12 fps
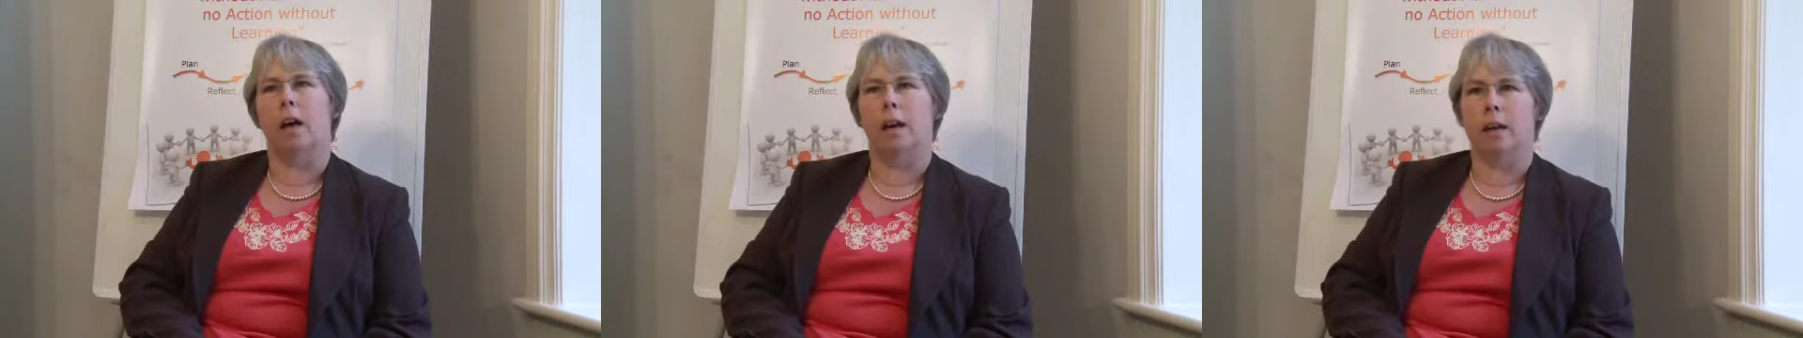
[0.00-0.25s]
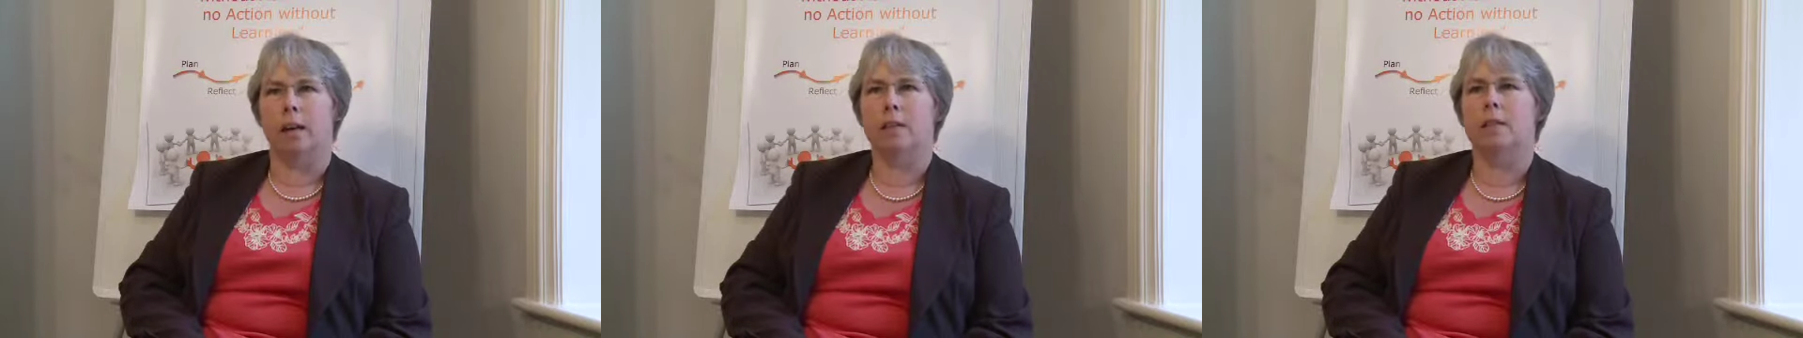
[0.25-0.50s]

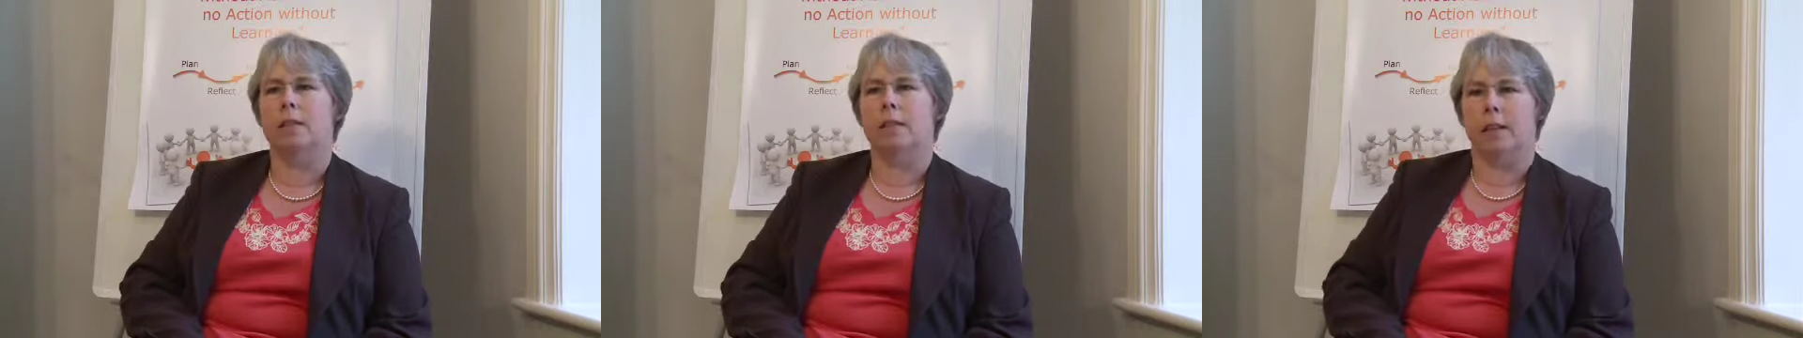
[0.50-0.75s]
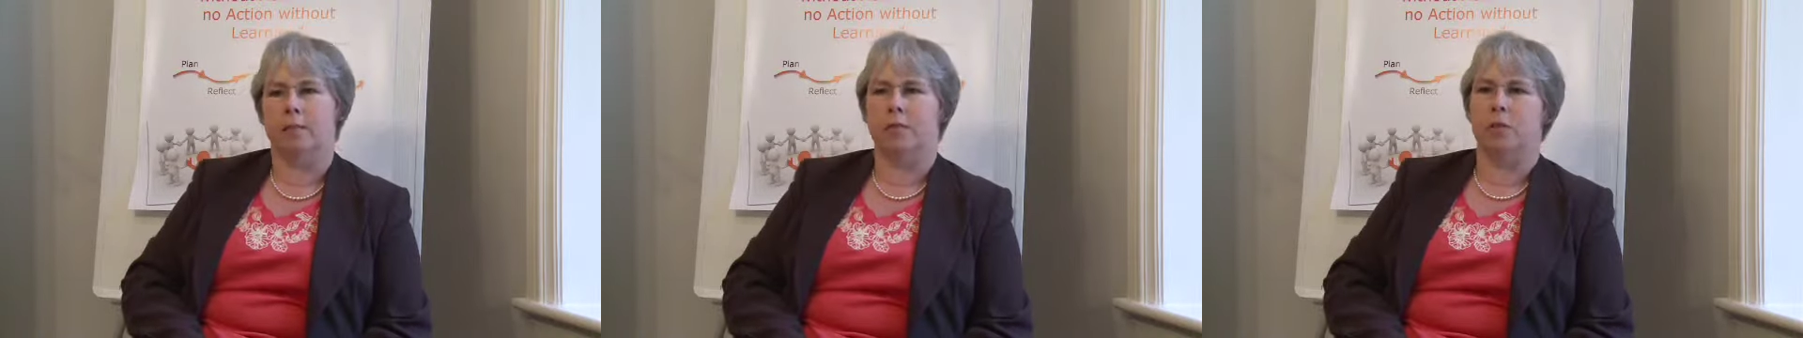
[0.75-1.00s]
and I
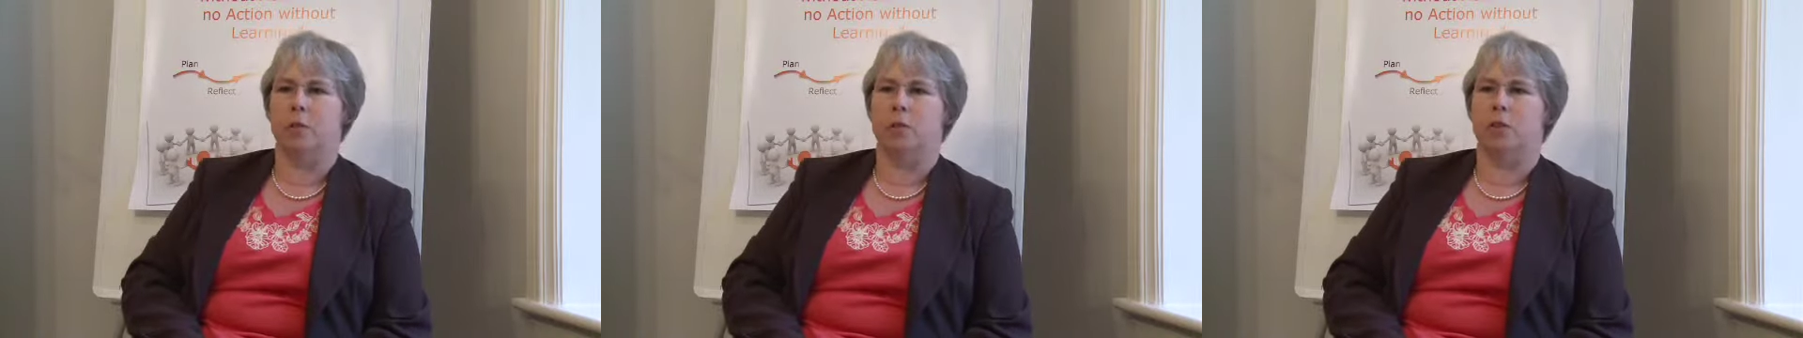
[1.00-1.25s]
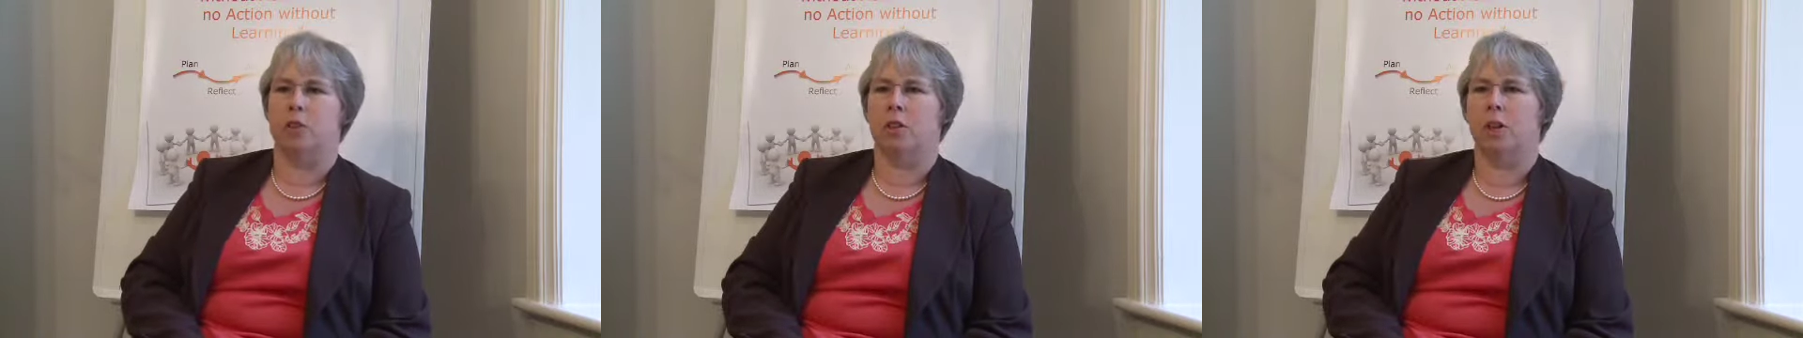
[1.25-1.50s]
see in
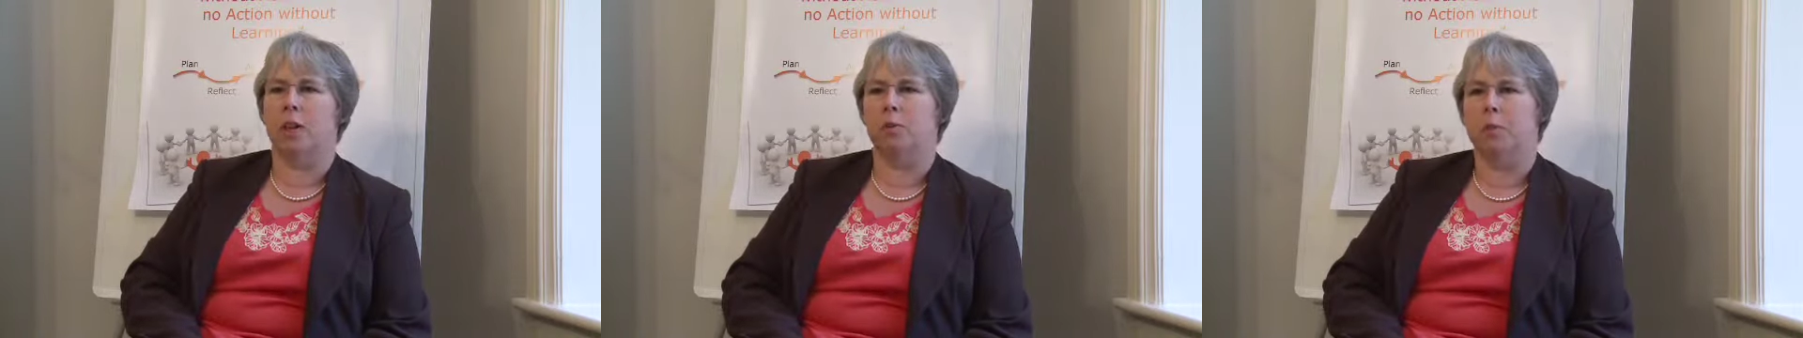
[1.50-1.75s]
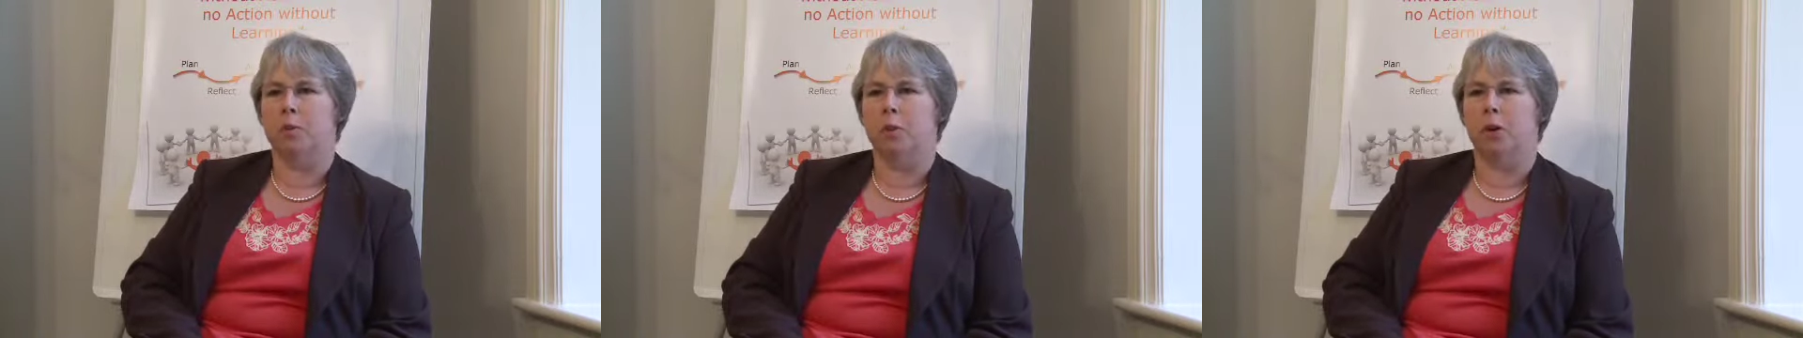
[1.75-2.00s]
future that I
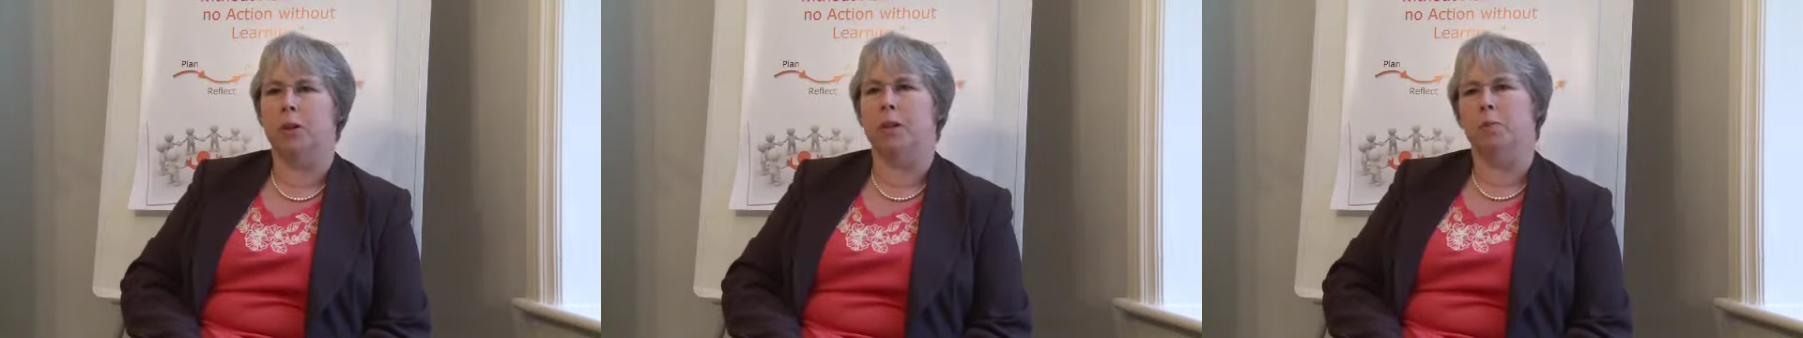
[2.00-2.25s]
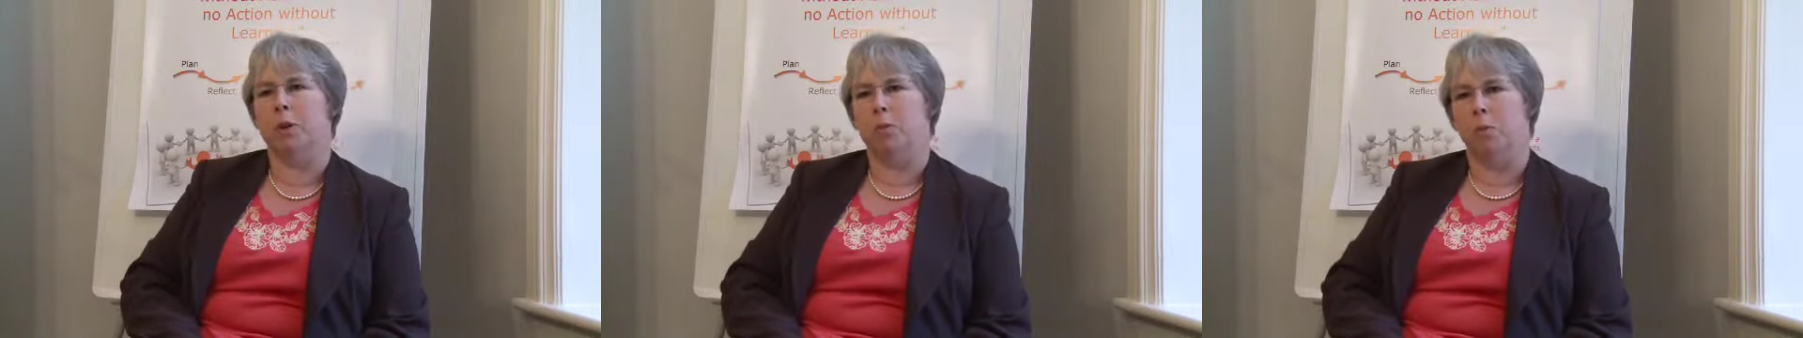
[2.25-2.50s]
will be
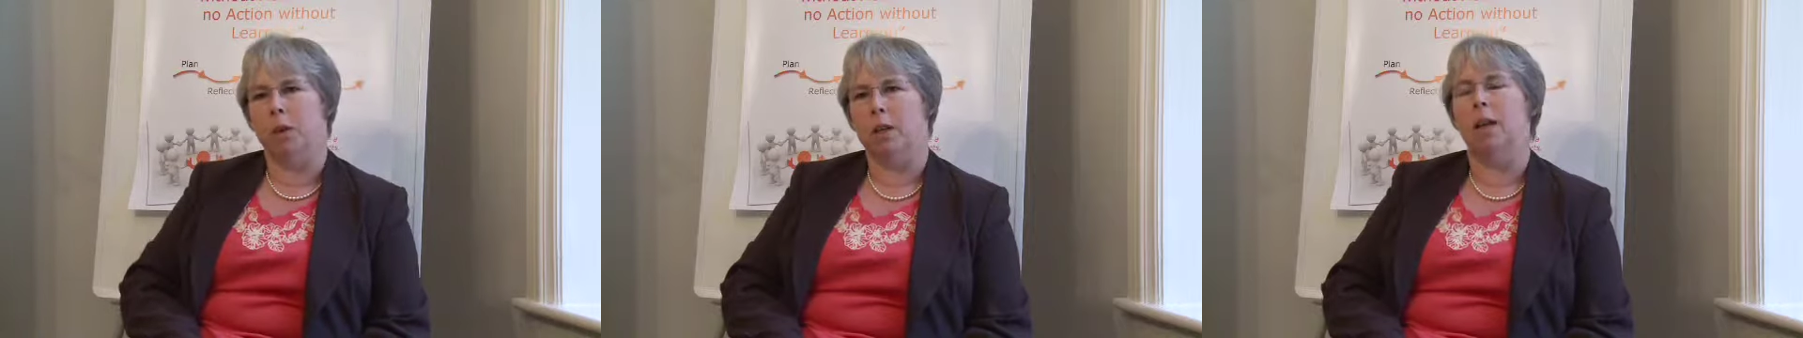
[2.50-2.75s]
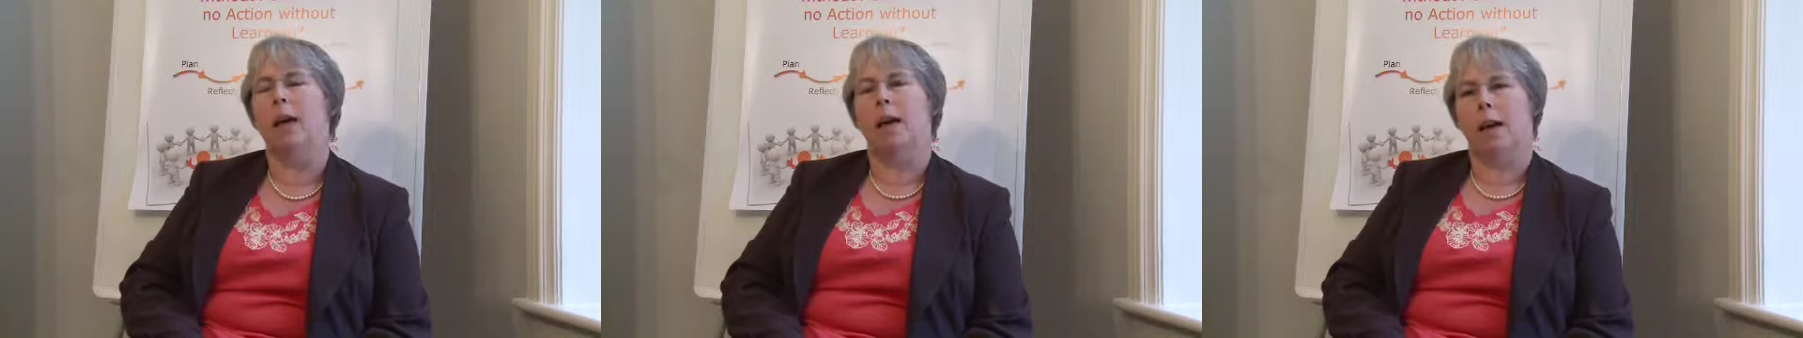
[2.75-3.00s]
working with Will